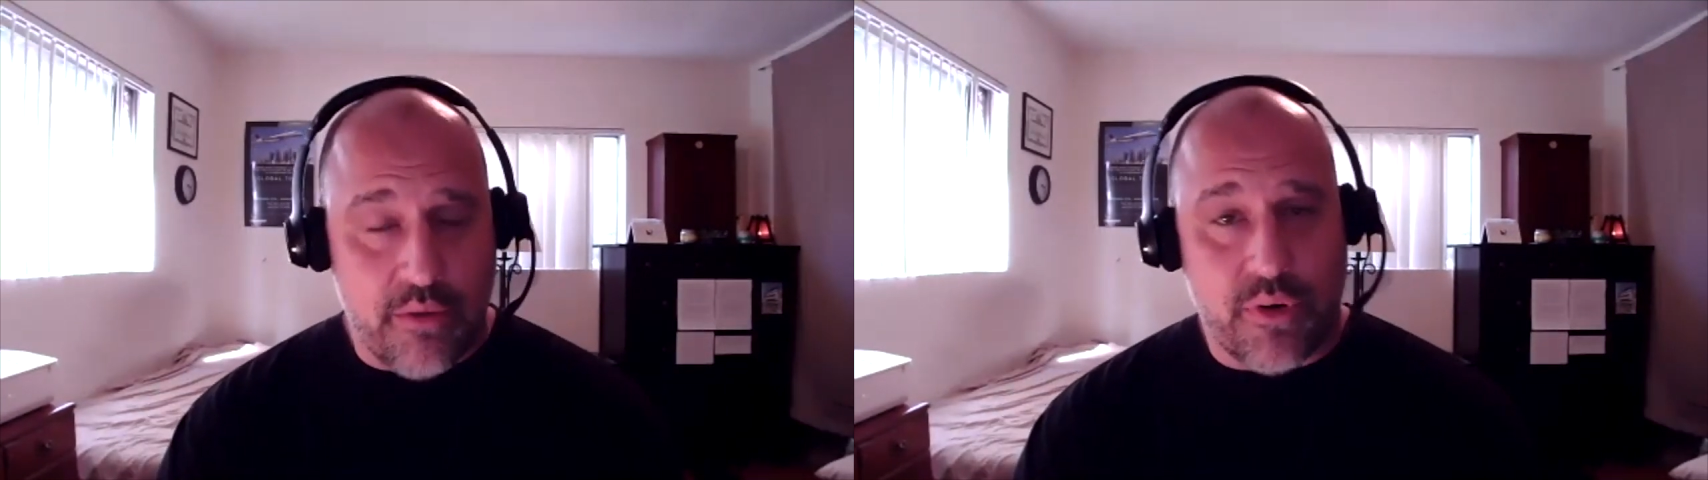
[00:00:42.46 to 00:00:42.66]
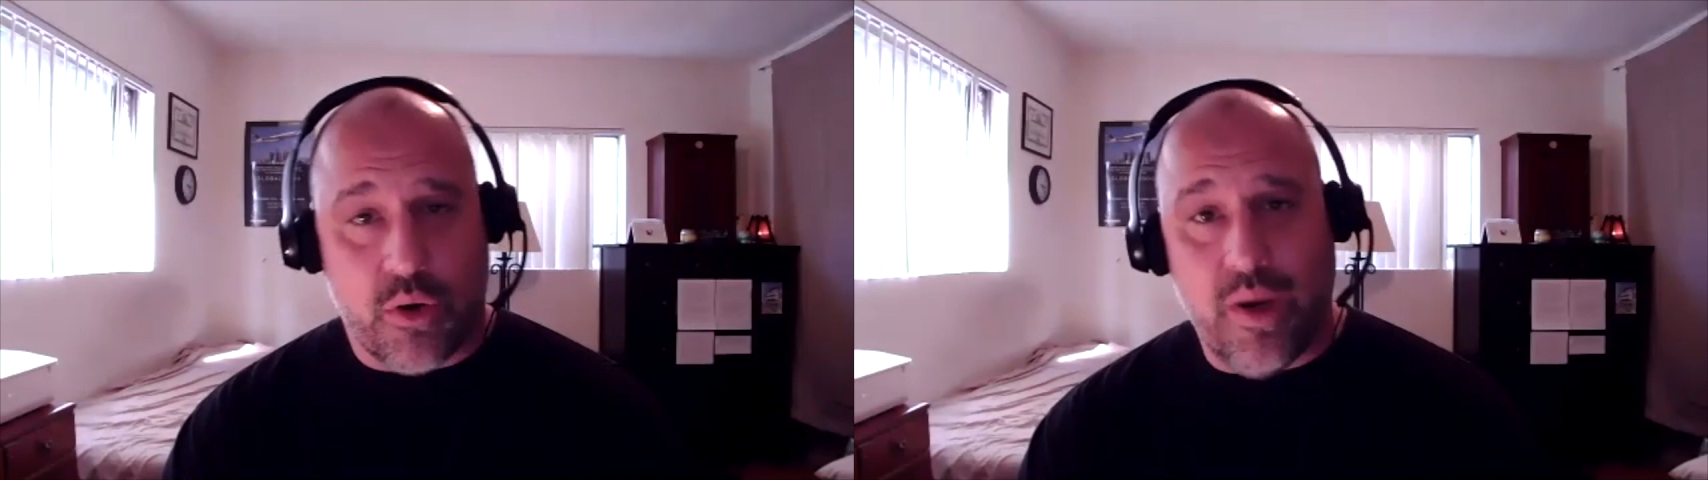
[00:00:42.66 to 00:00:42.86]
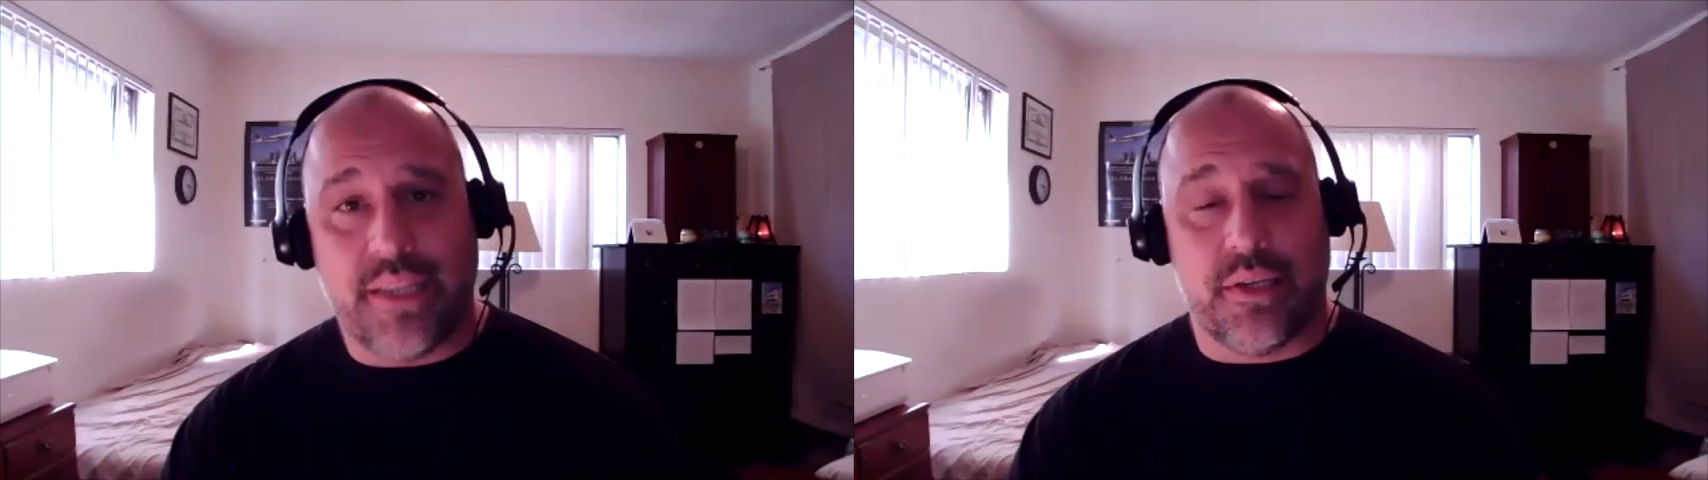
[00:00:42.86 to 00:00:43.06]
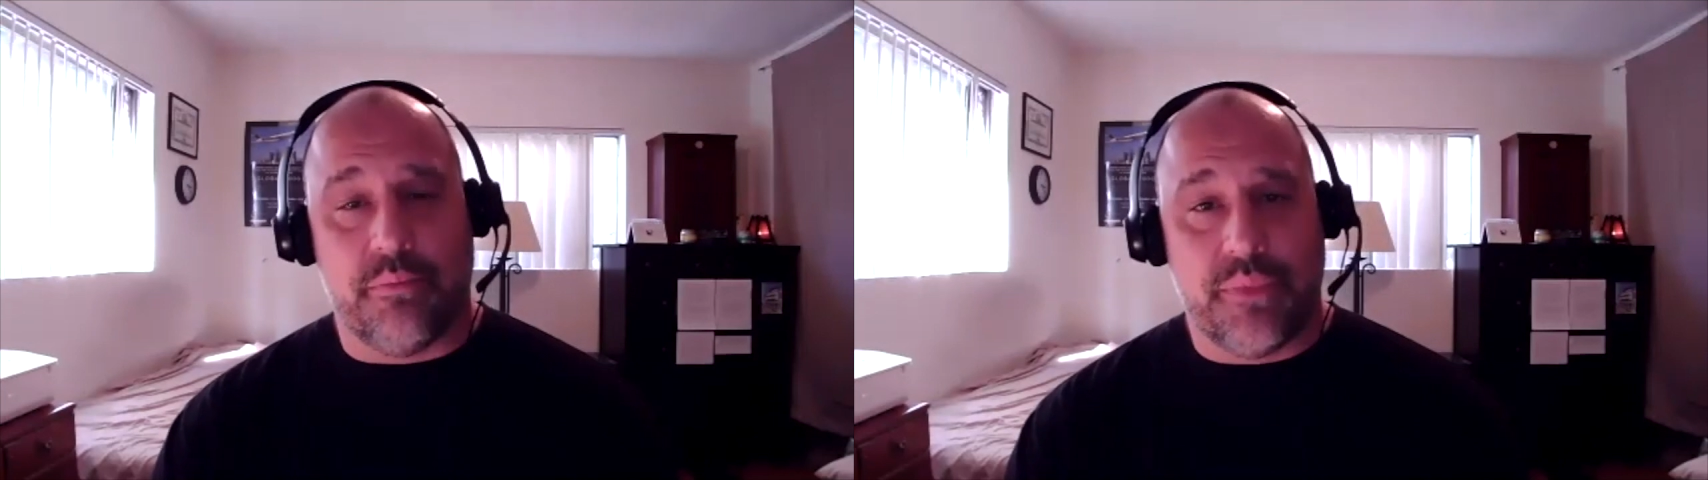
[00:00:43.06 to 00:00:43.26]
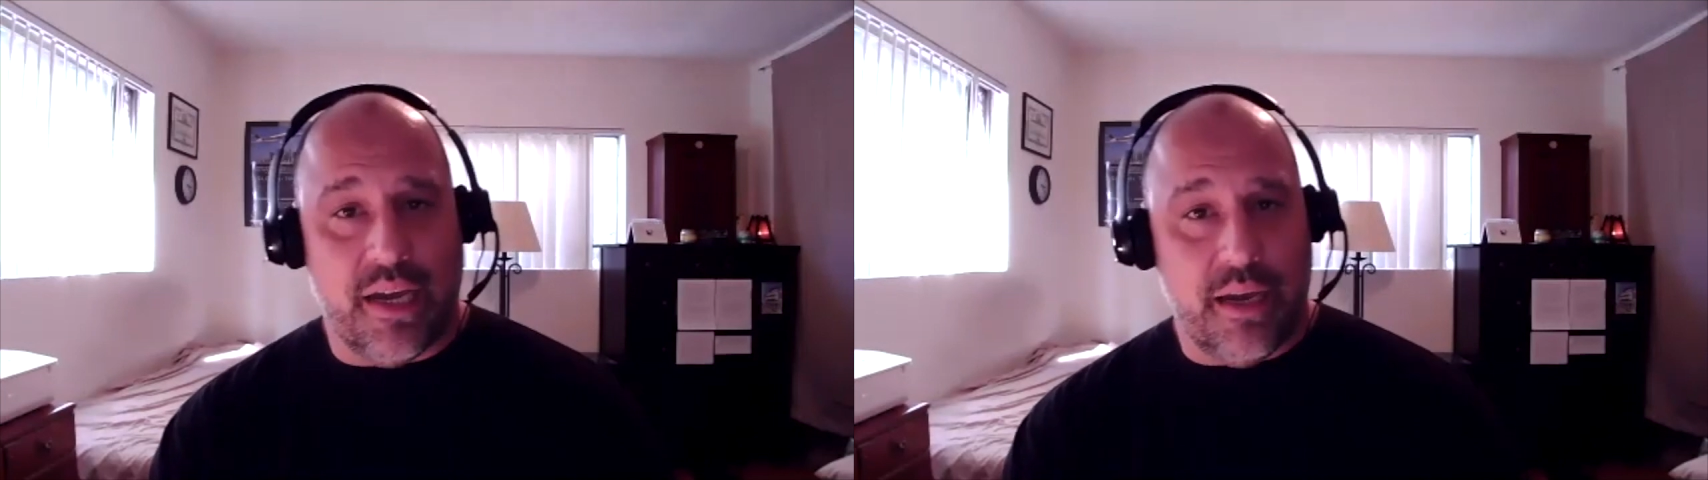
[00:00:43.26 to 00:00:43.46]
for quite
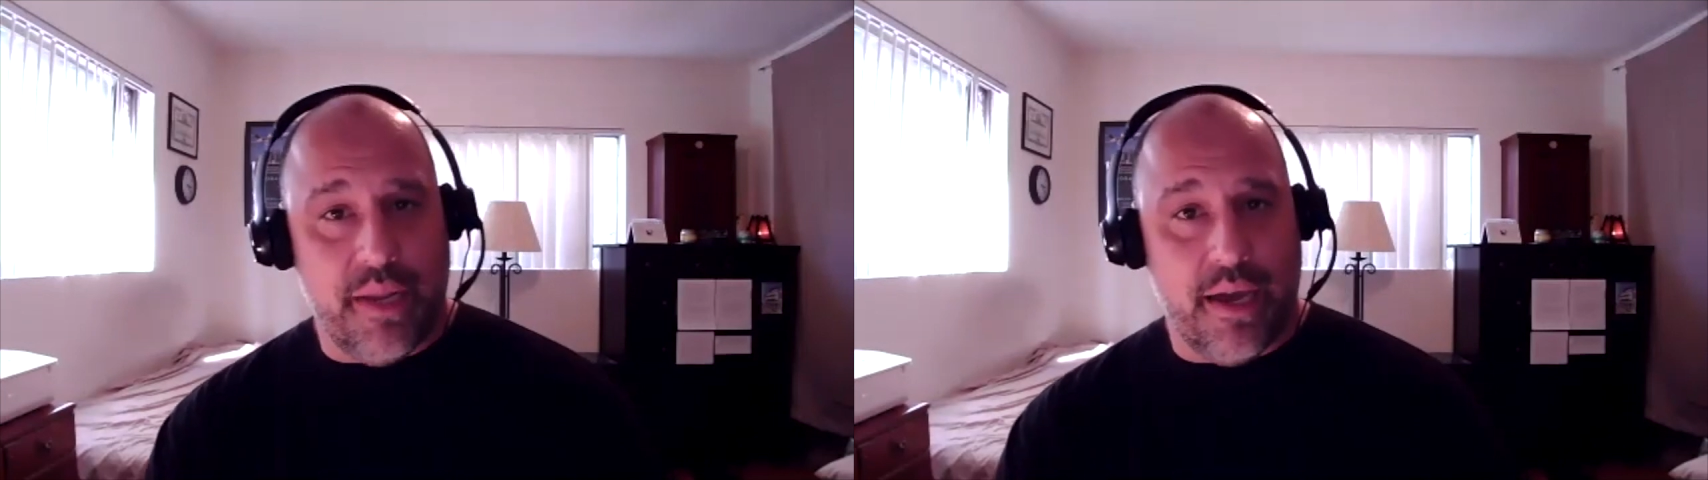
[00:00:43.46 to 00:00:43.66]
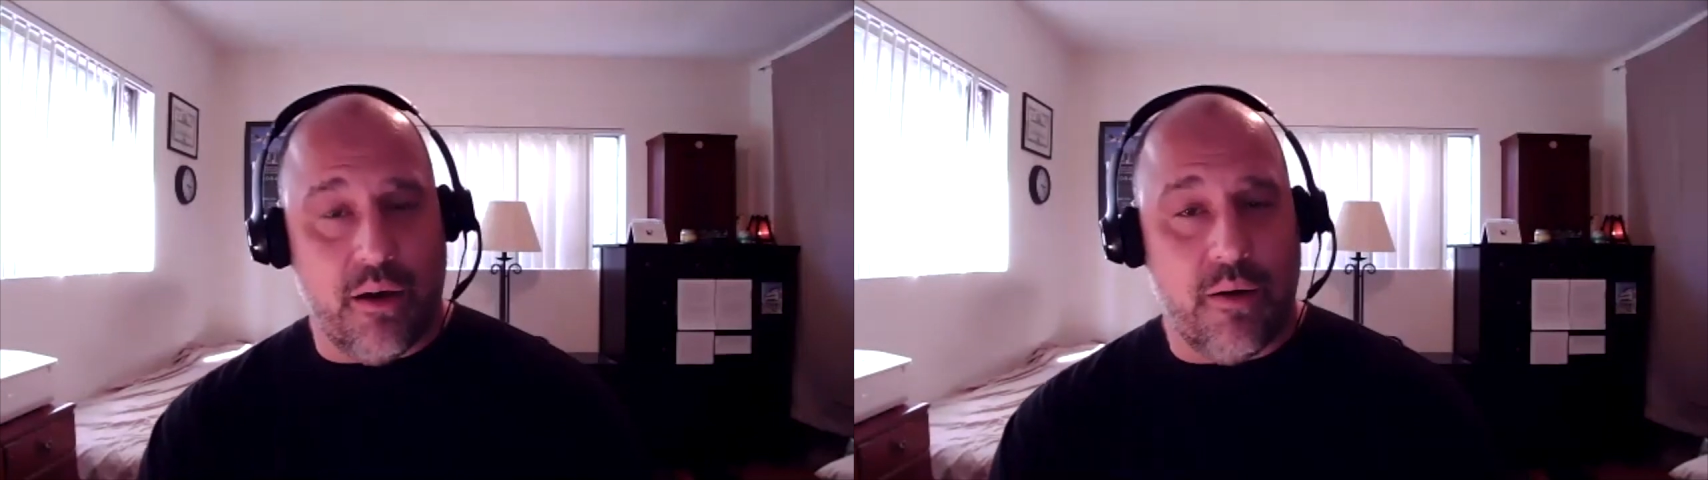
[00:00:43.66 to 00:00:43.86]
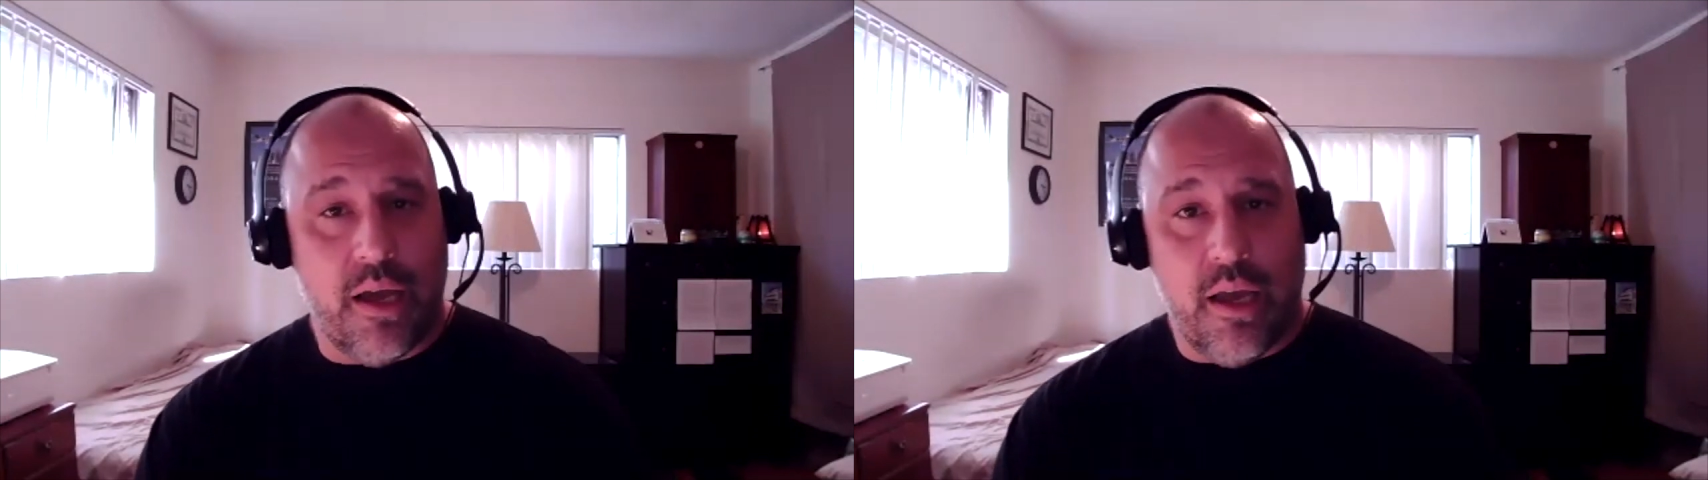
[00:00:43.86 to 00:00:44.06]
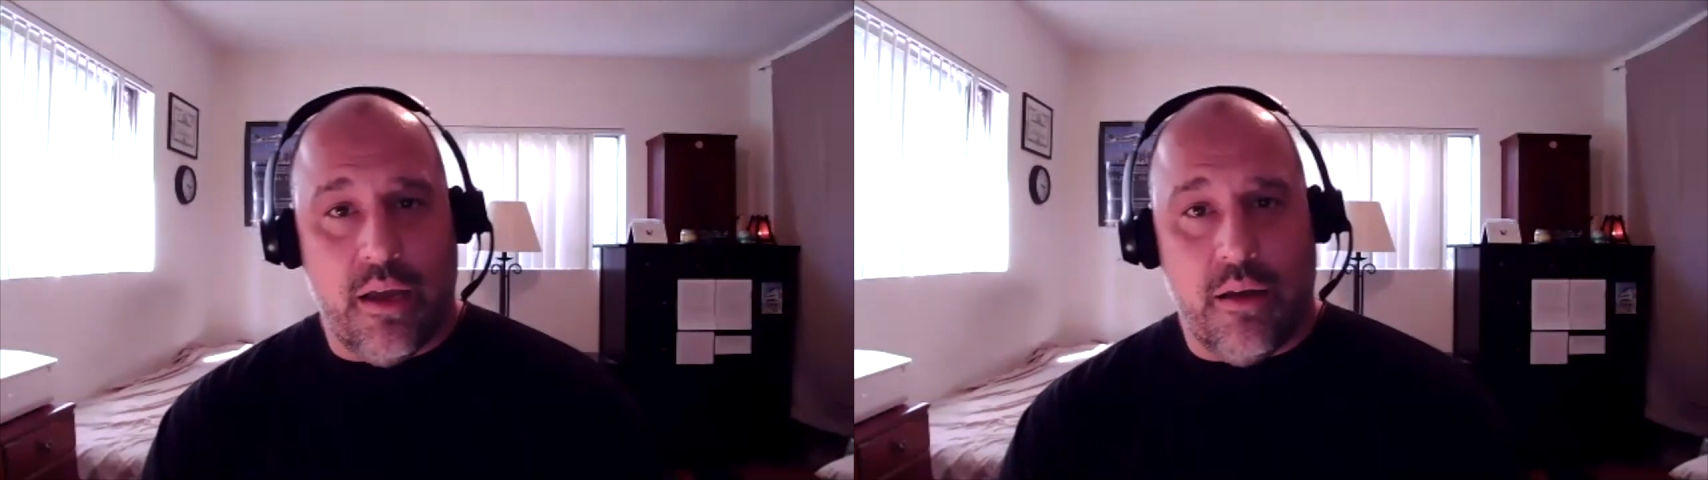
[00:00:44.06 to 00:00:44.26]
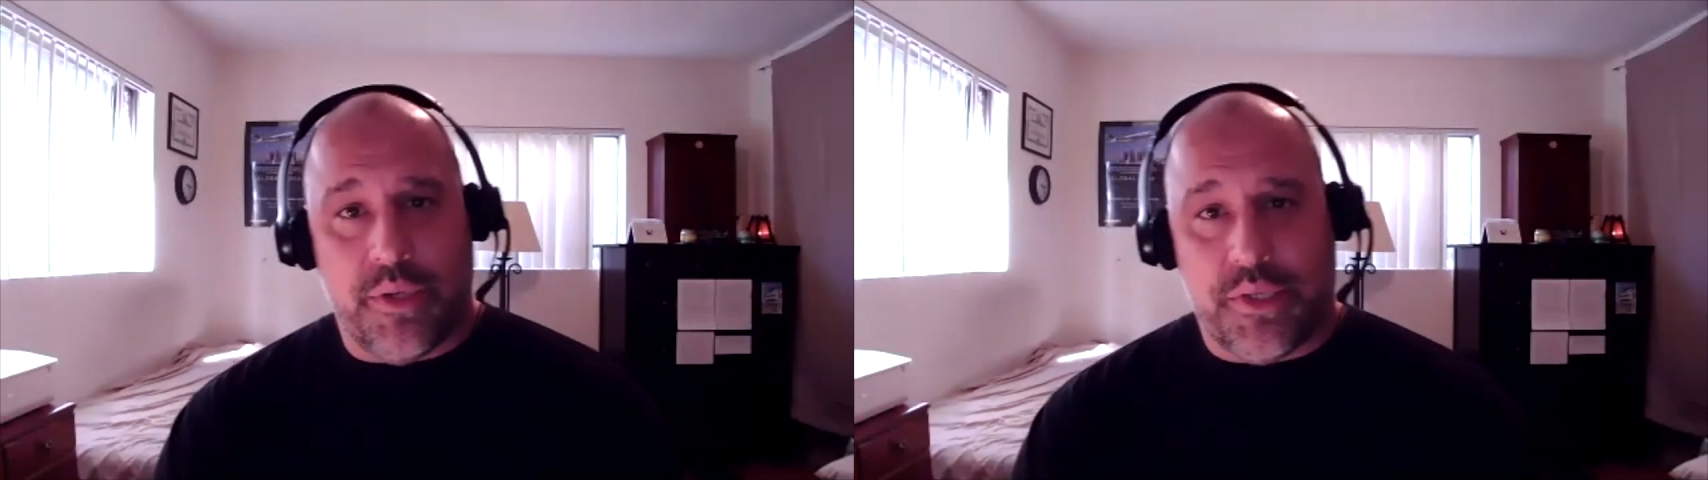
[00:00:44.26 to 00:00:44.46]
some time now,
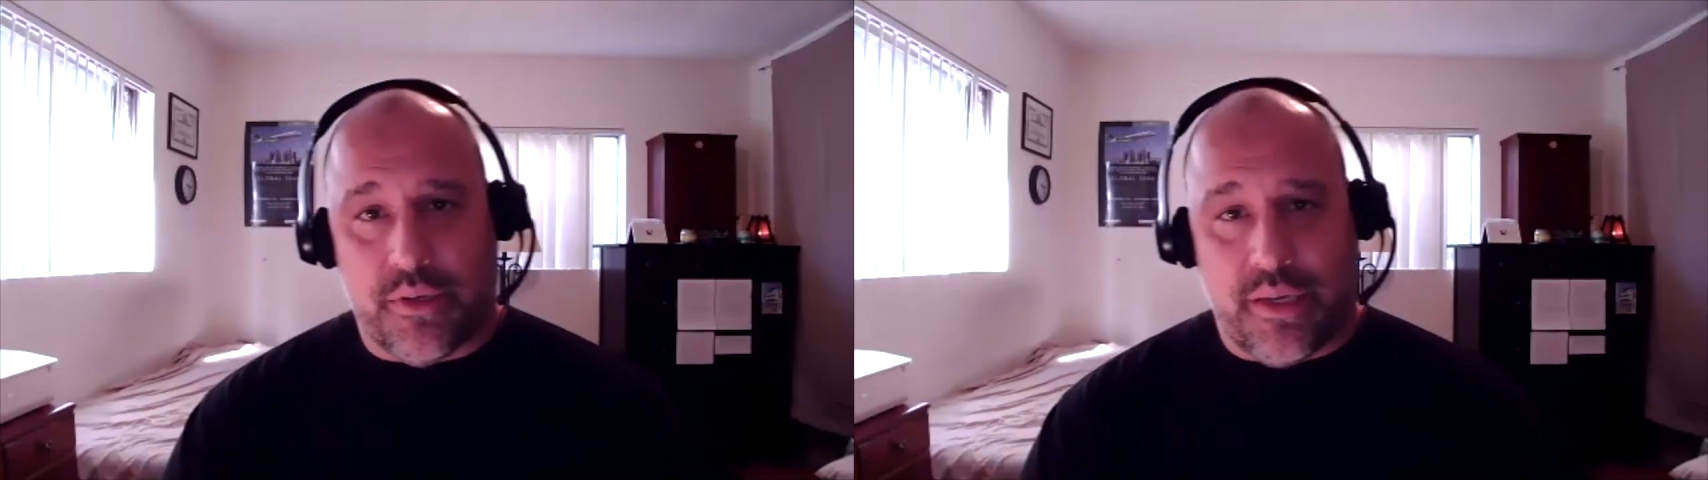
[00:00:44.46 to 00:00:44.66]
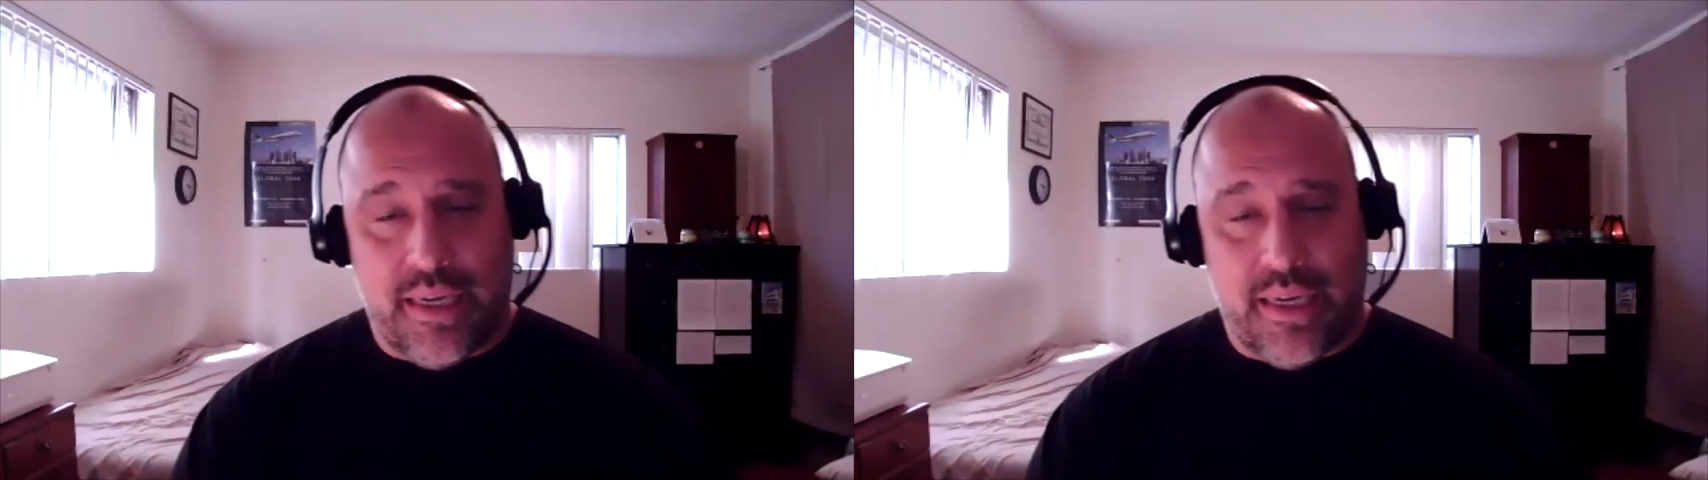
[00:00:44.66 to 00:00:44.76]
Mr.